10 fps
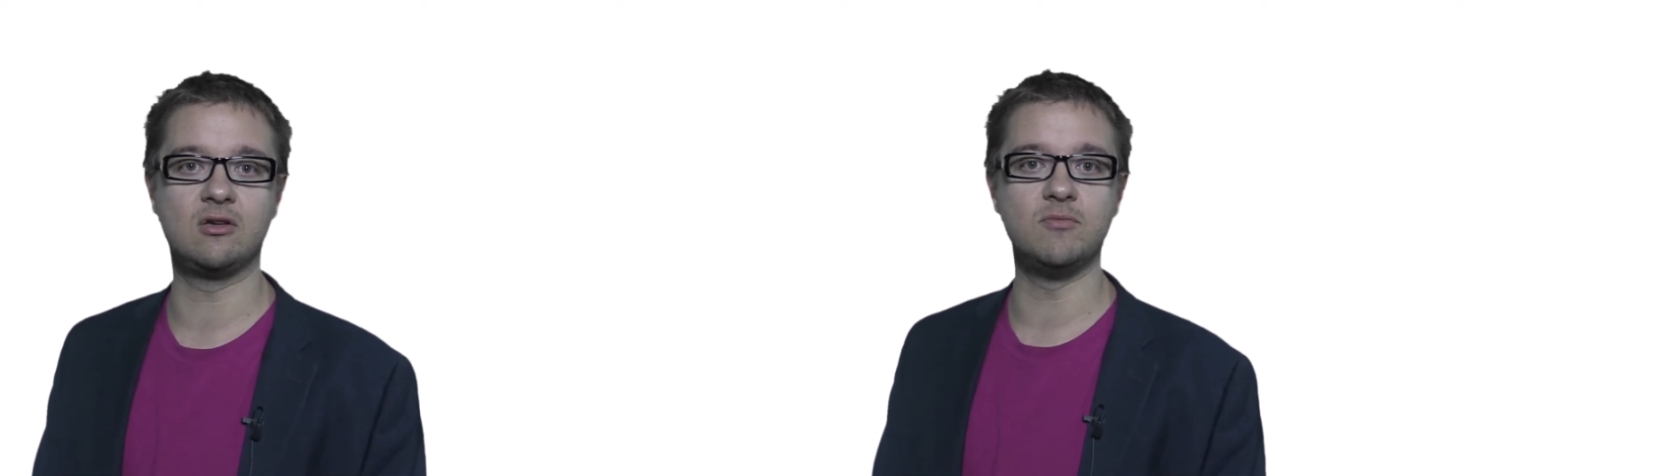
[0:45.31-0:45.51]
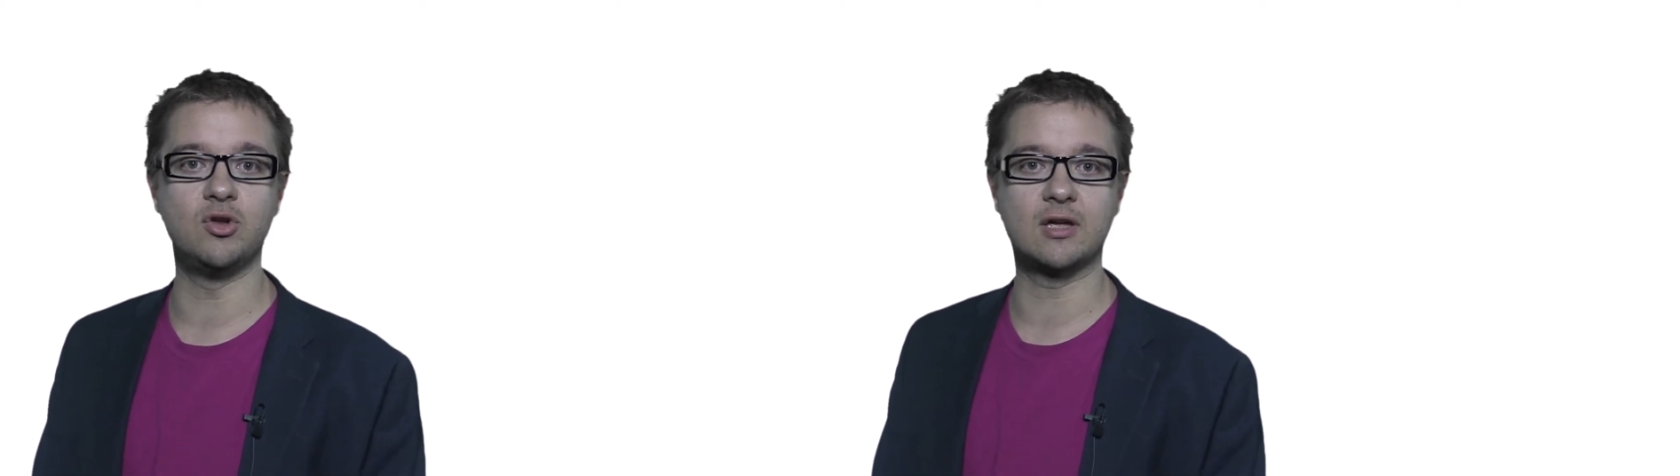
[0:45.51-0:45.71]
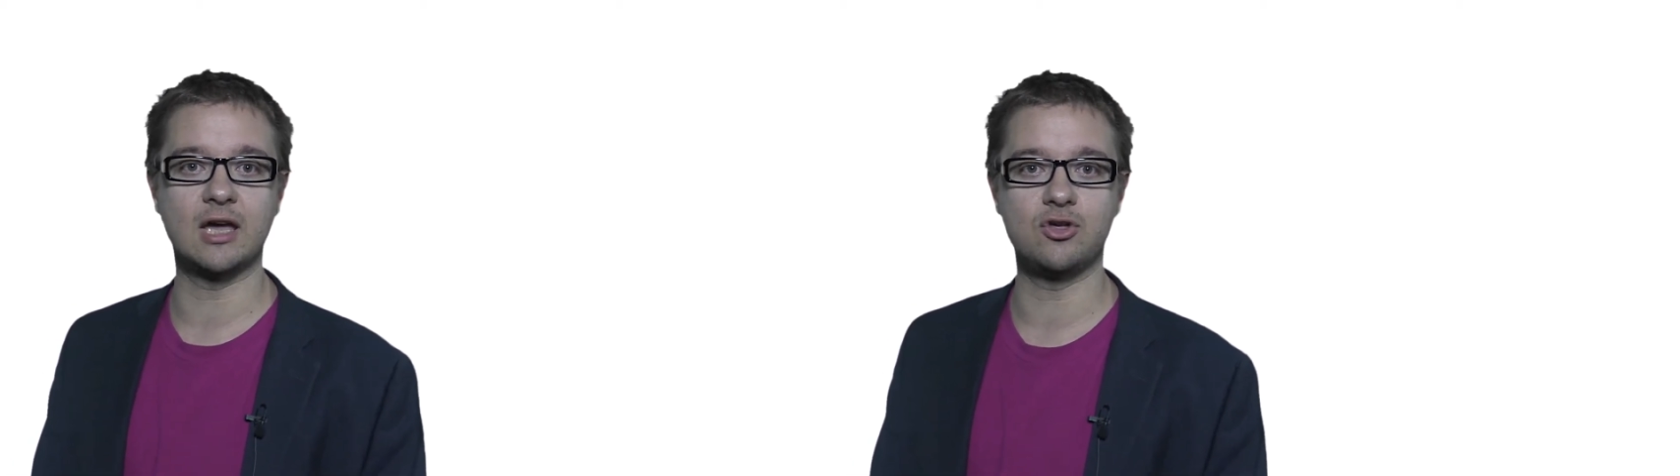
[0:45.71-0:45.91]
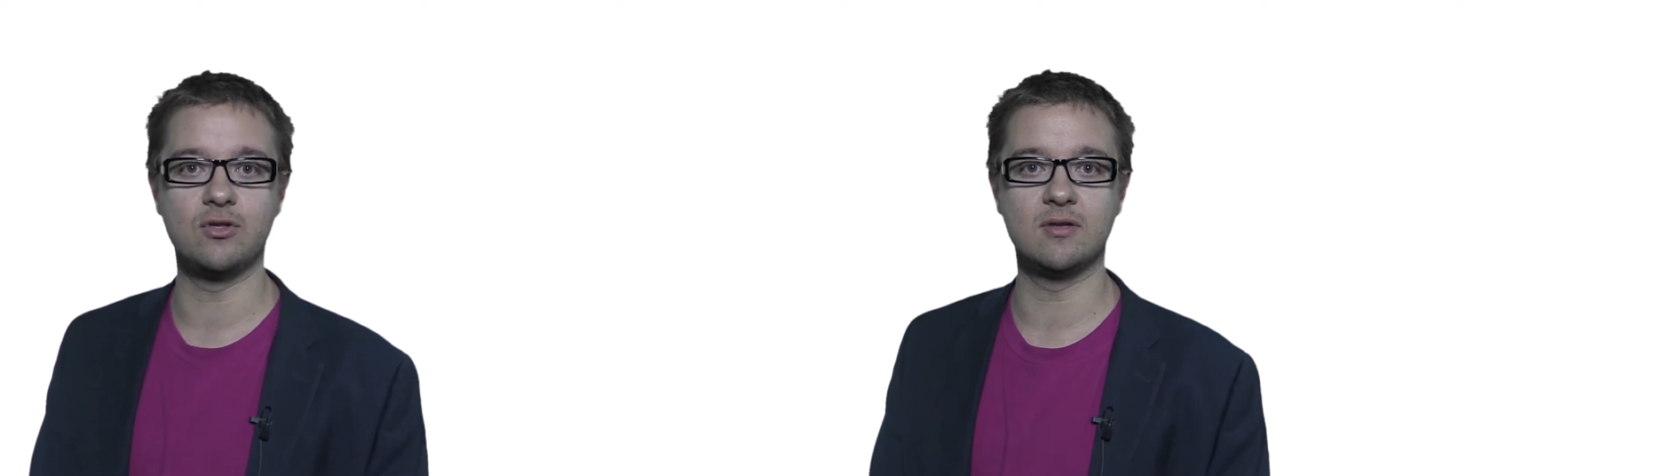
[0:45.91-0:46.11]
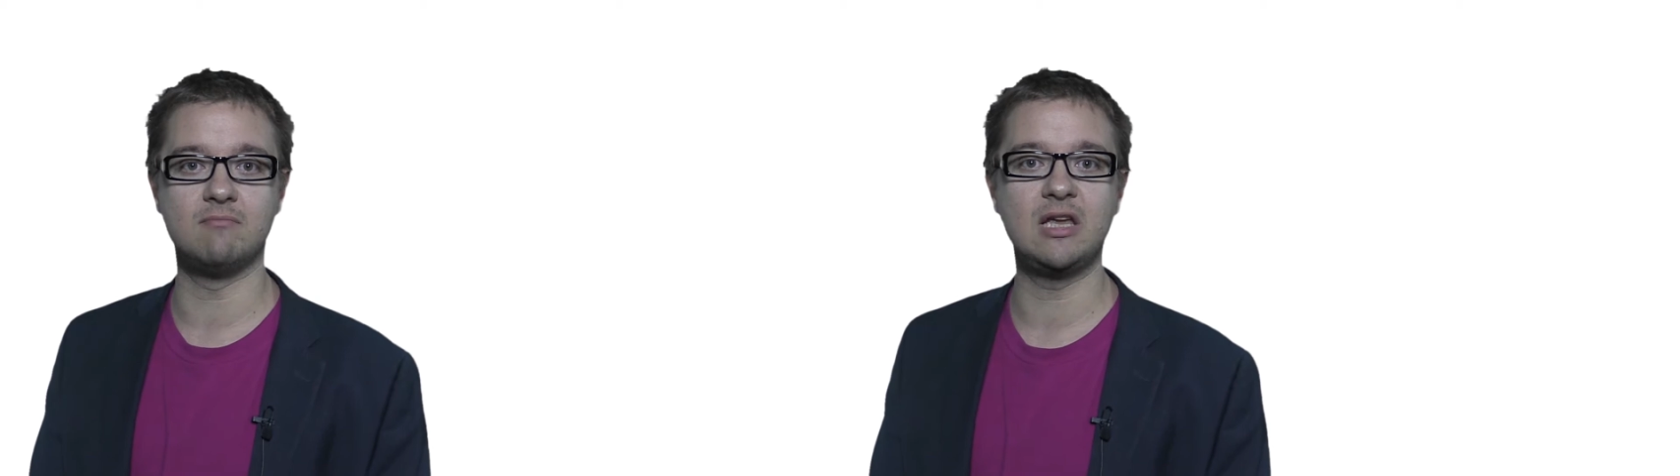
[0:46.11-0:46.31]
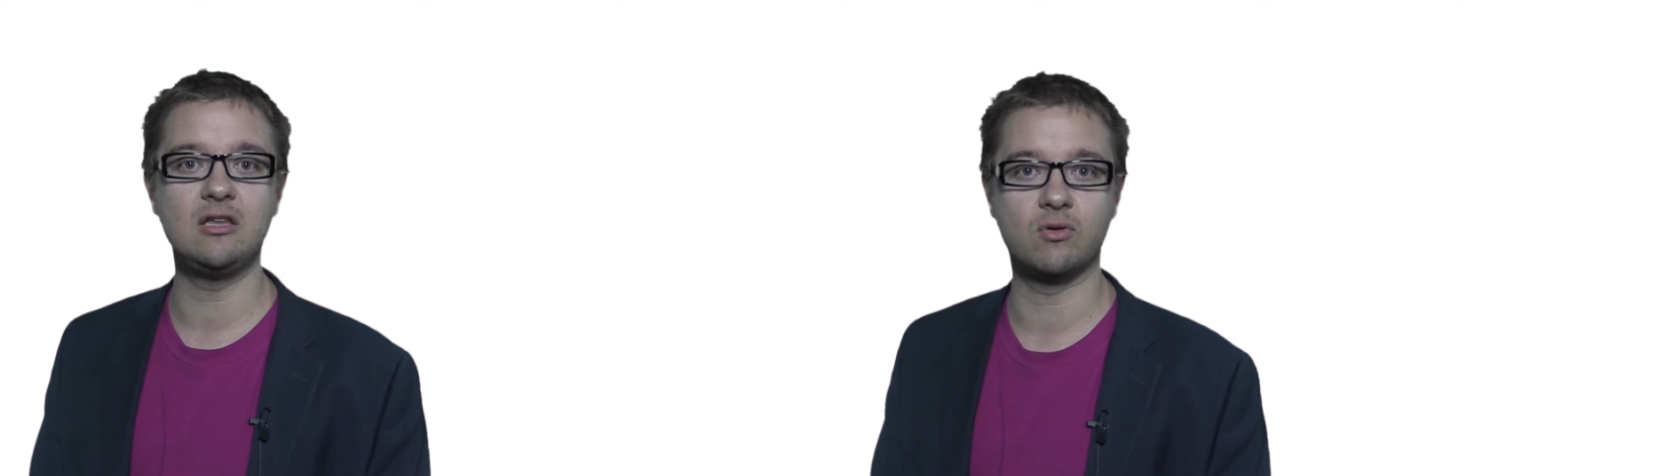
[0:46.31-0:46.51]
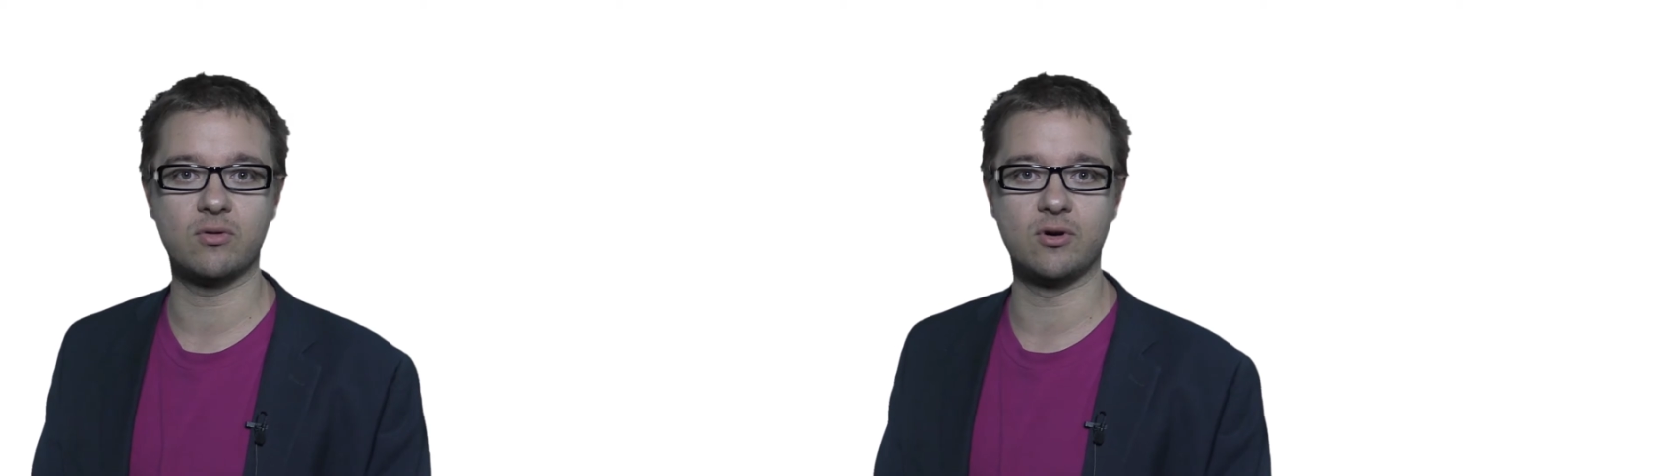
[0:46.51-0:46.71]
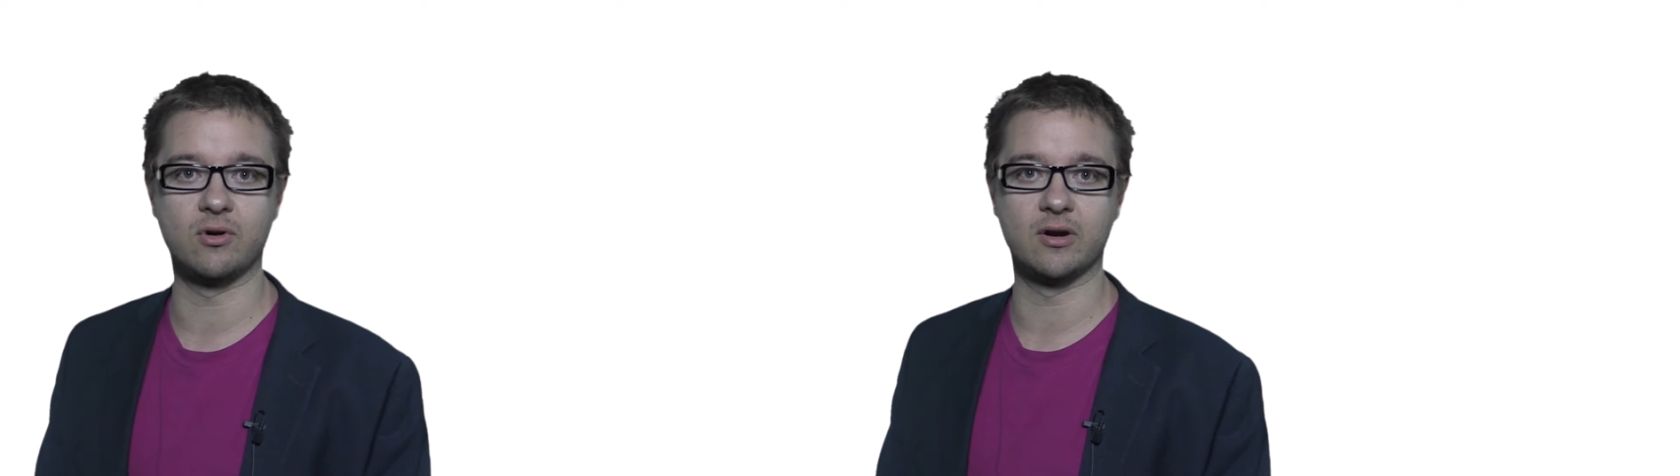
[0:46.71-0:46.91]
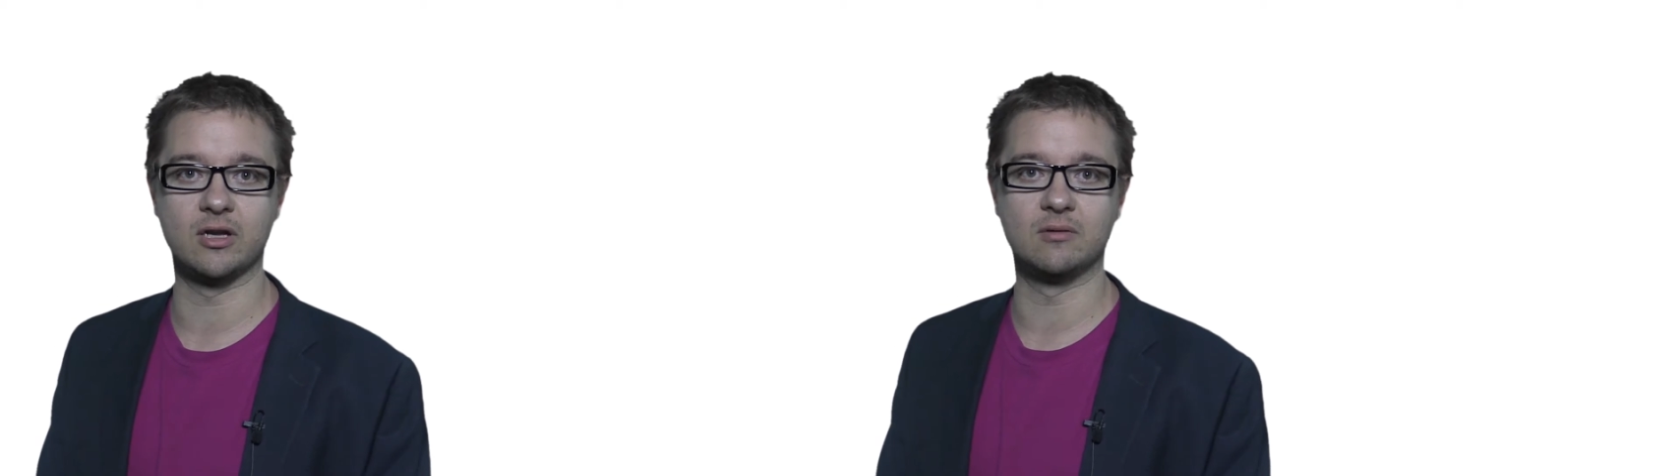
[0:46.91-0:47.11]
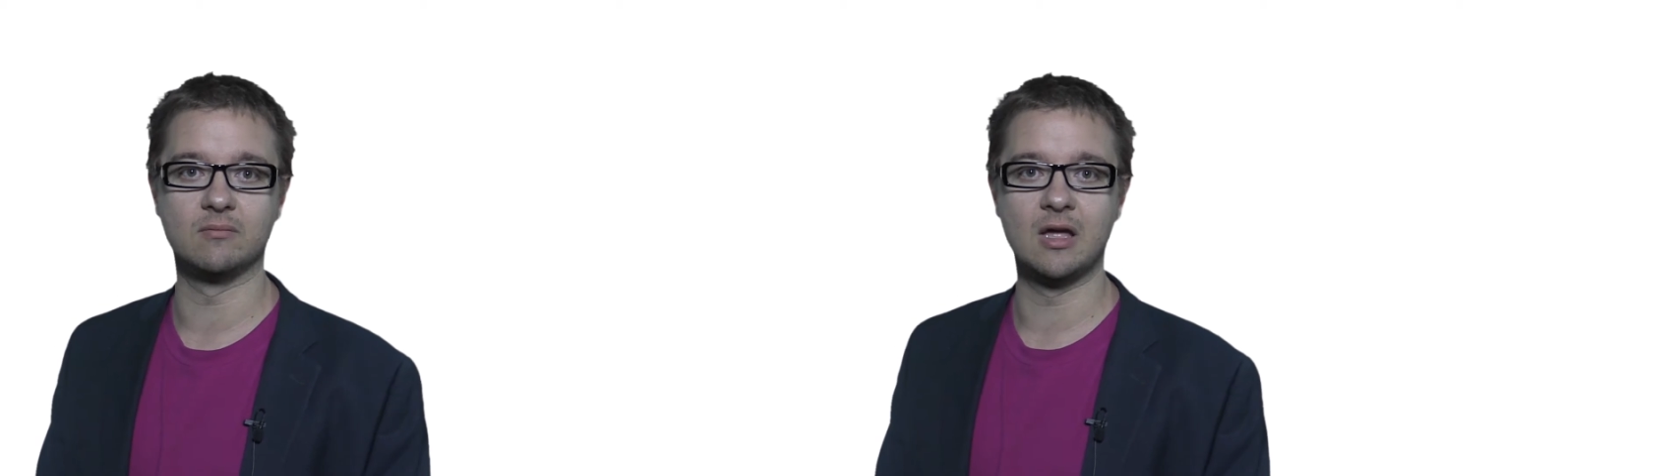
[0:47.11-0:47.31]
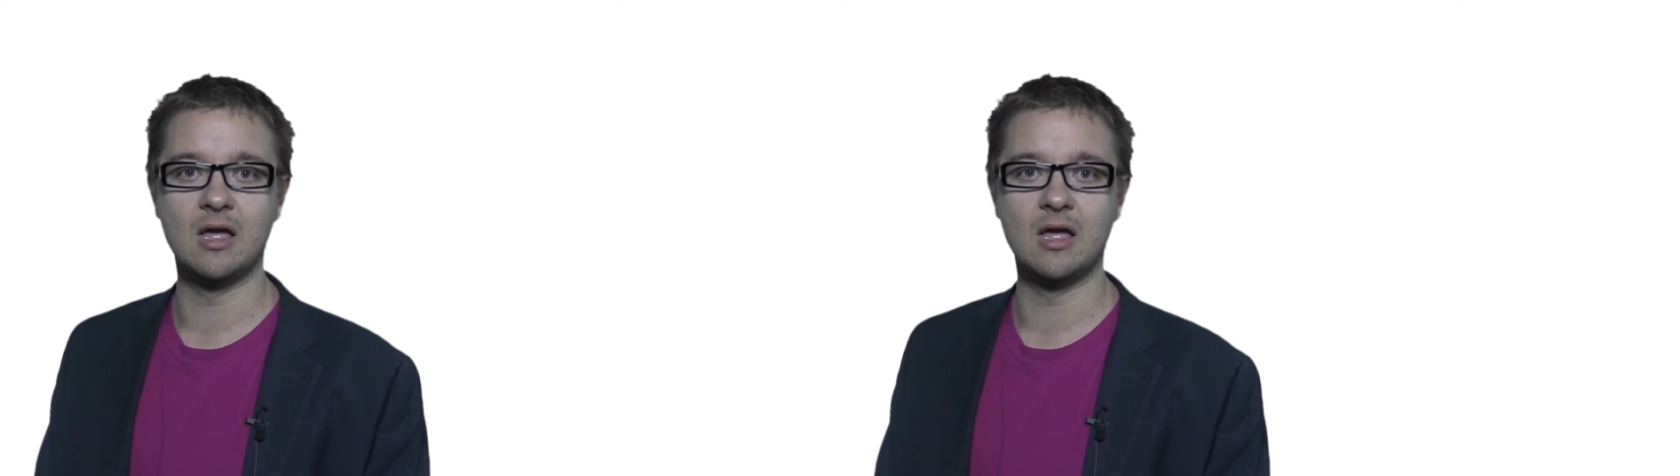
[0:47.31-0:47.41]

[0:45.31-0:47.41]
Communications and Media Authority